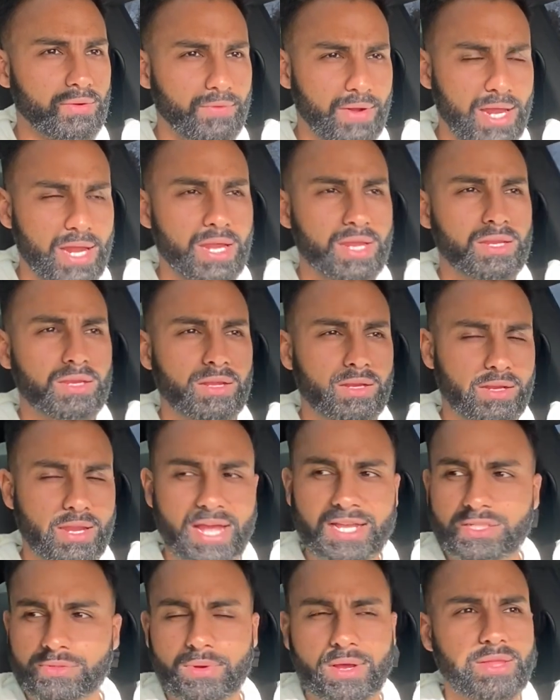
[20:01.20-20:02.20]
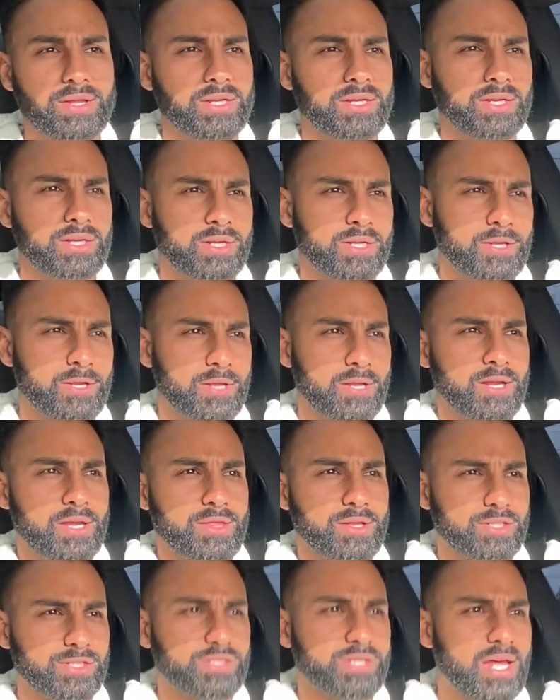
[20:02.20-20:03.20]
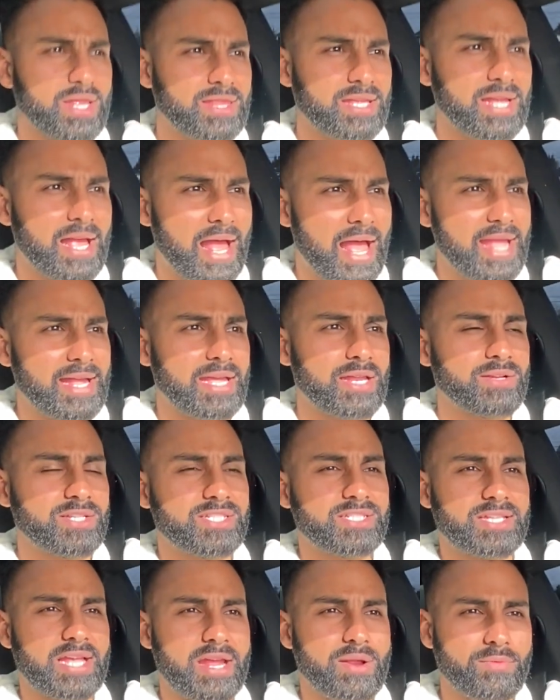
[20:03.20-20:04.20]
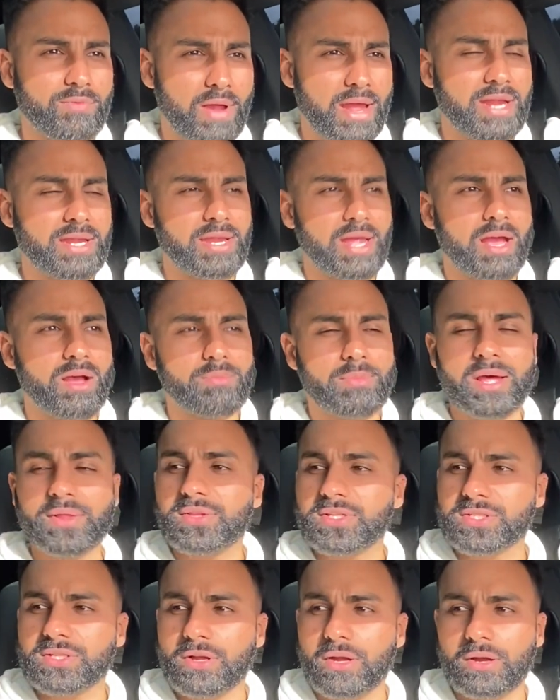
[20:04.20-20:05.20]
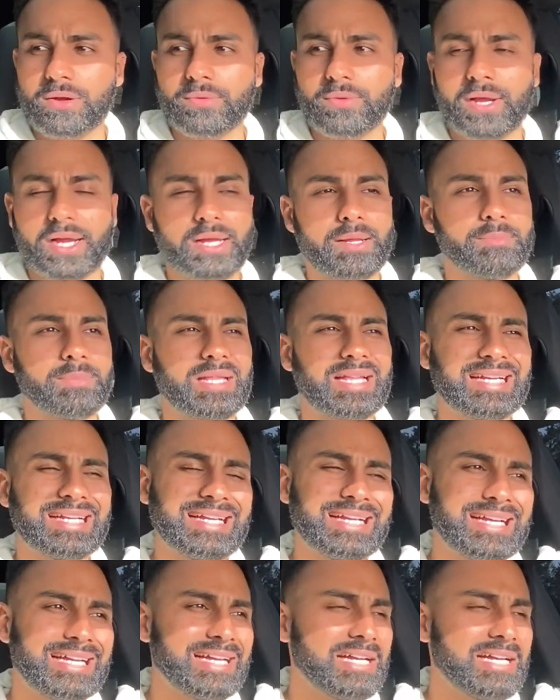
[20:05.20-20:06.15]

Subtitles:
rain, in nice weather, there's nothing I can say right now about this car where I can be like,